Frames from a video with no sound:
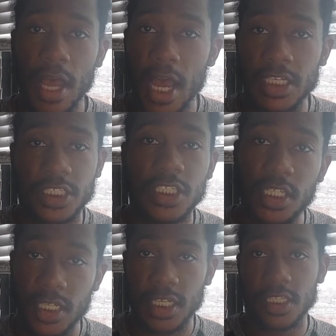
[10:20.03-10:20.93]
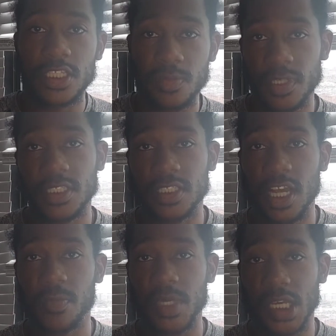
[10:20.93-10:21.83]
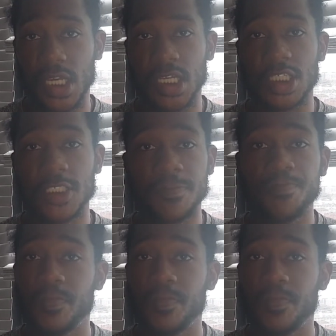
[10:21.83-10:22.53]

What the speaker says: I just need to get this message out because